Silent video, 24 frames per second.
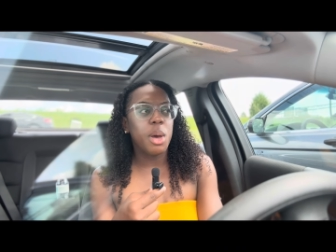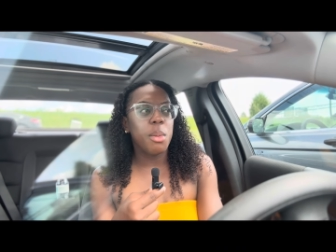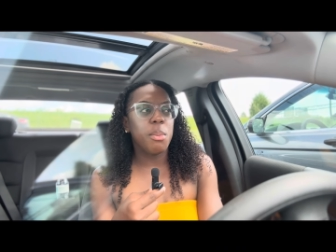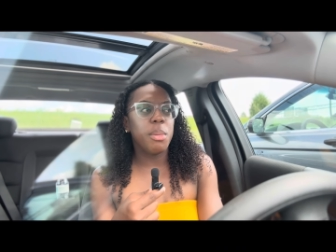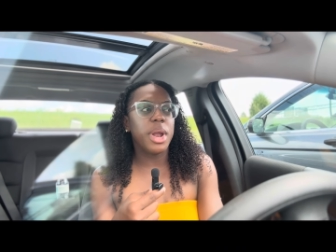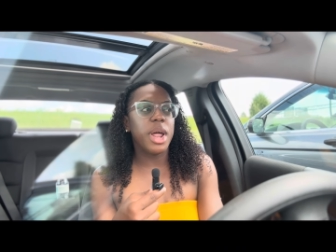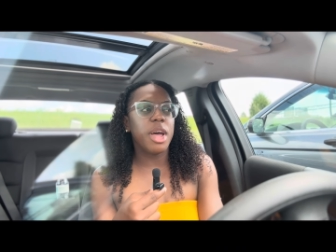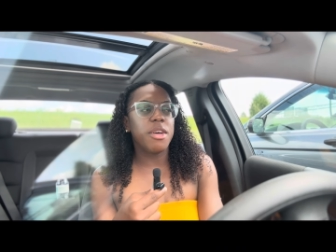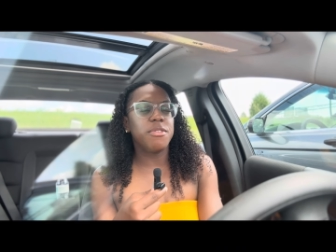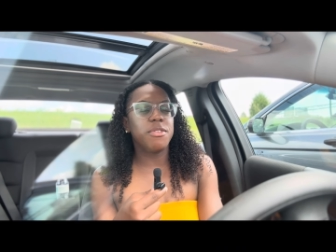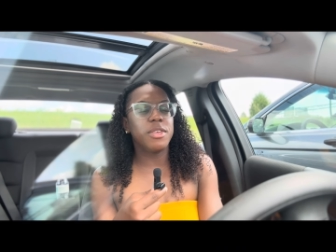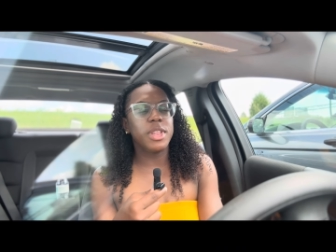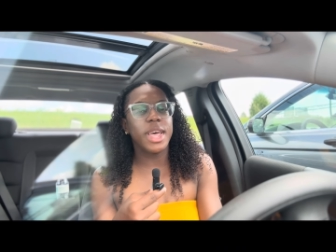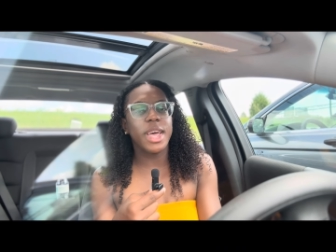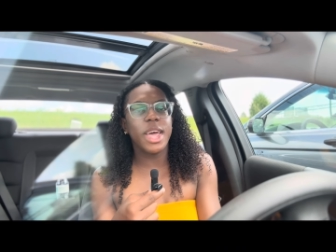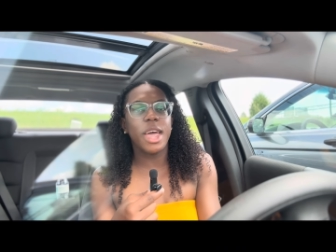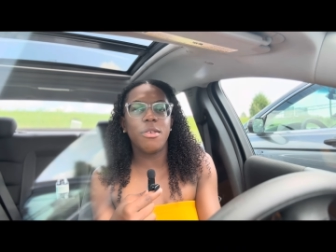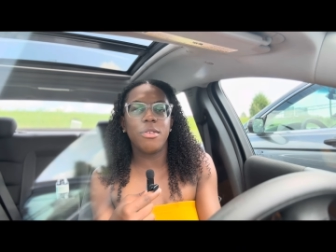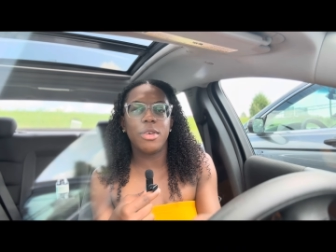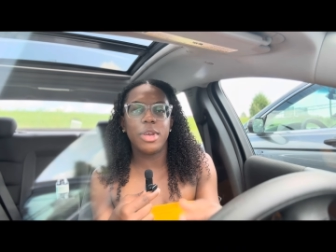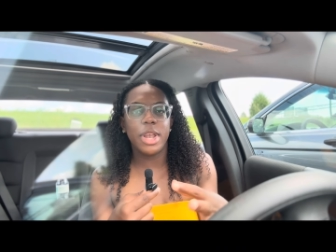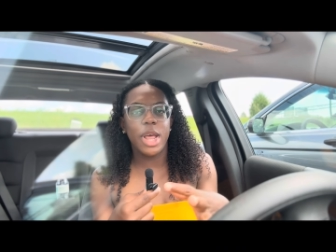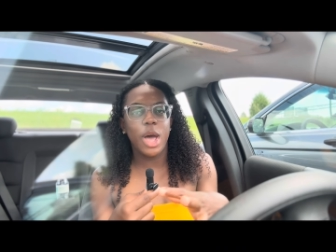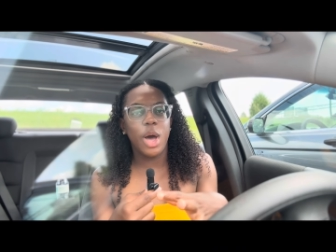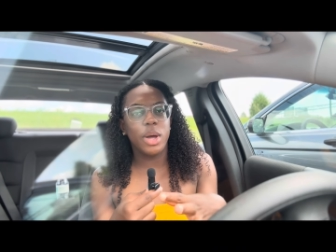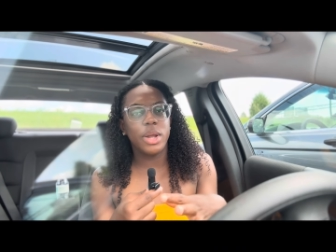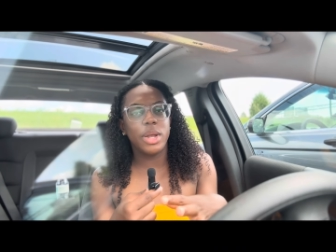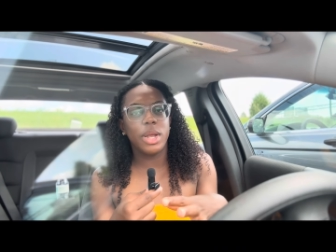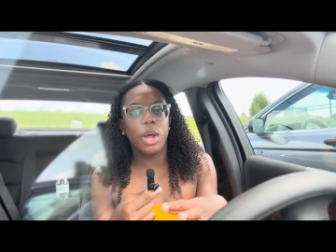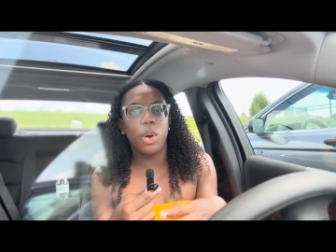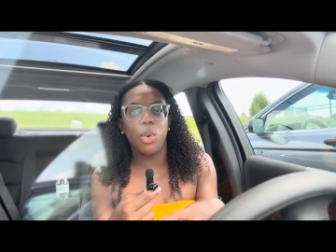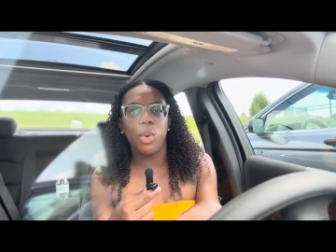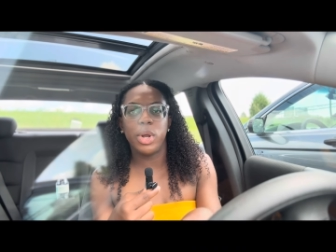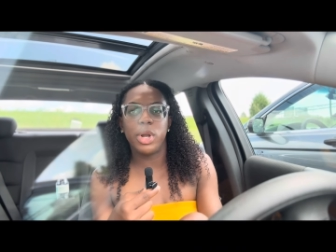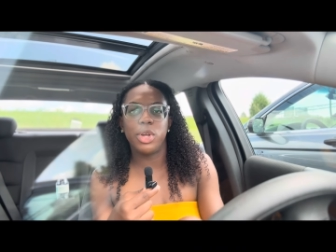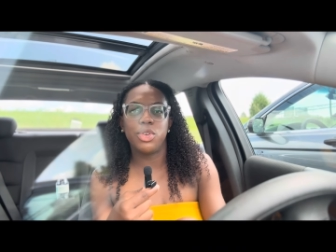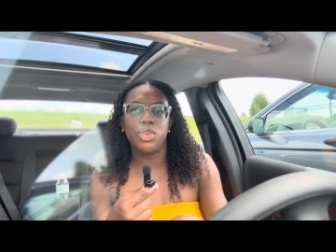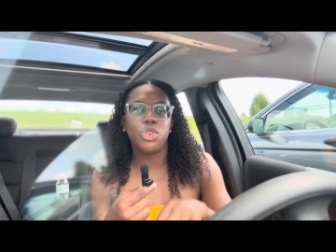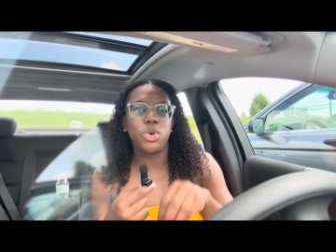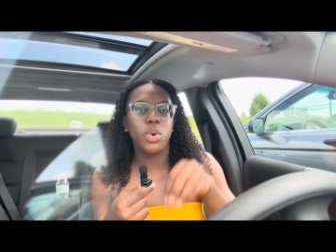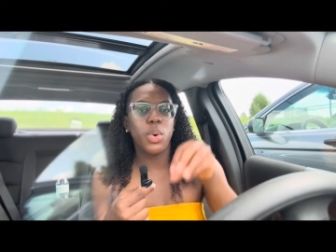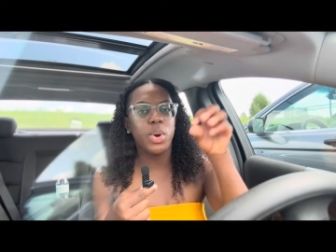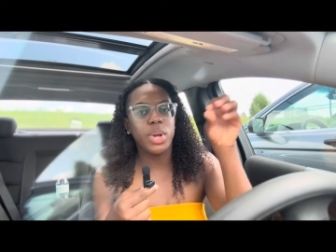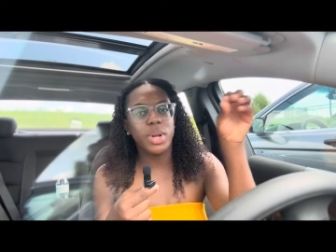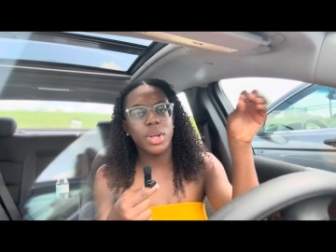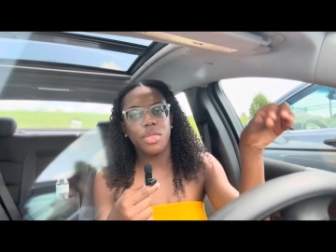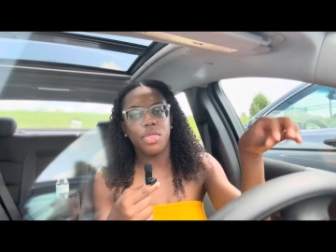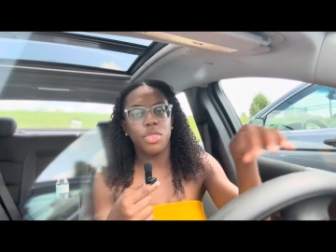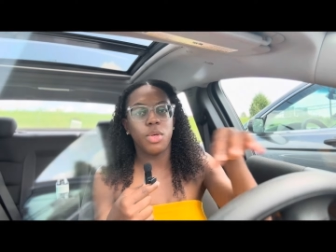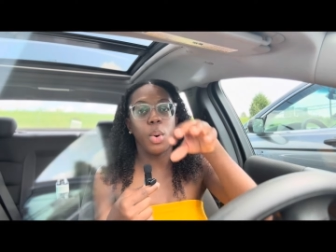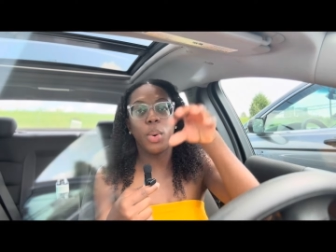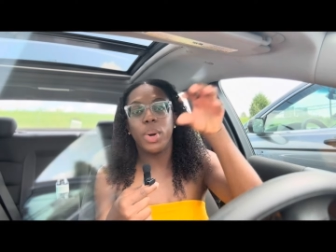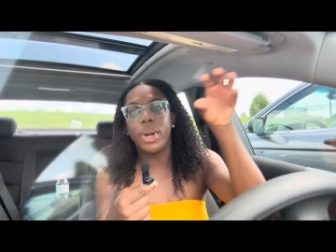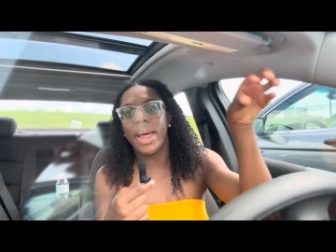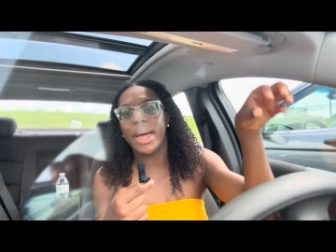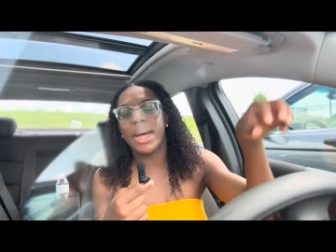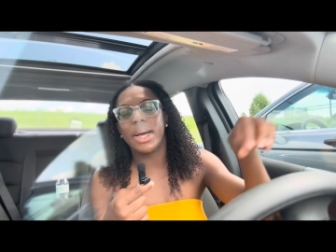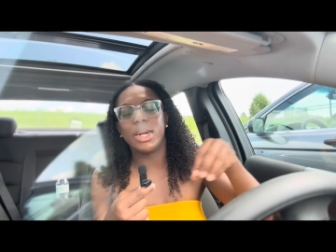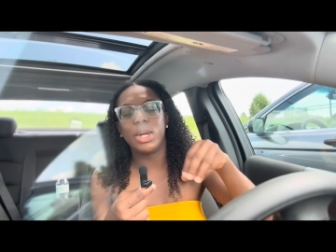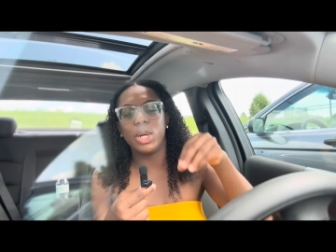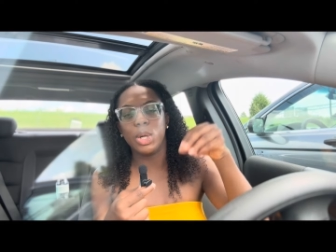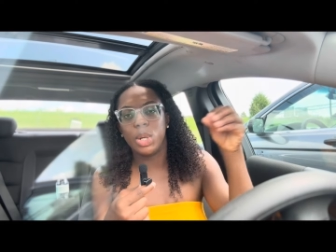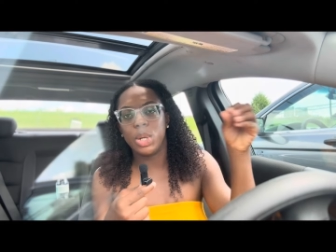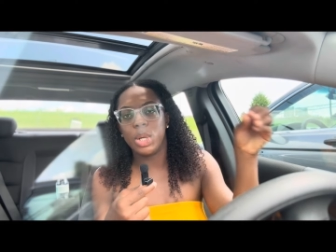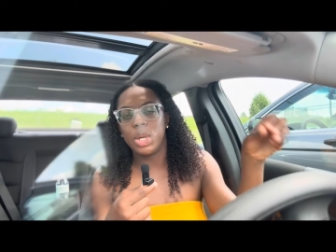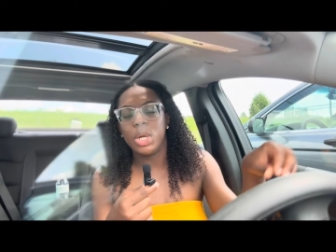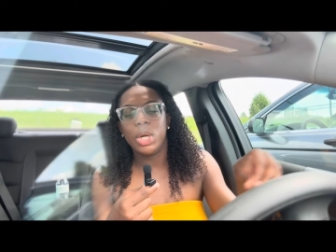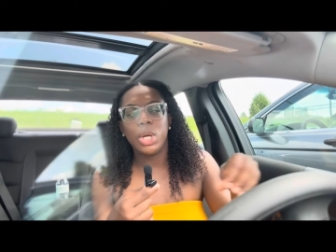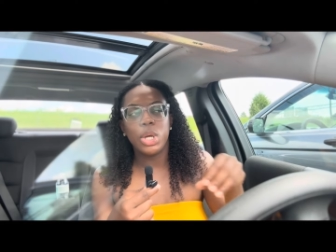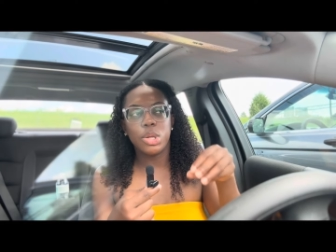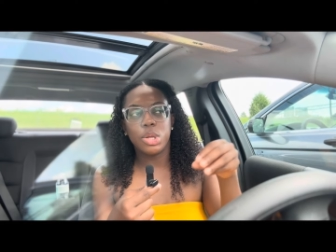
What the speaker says: but I feel like every now and then I want to throw in like a little,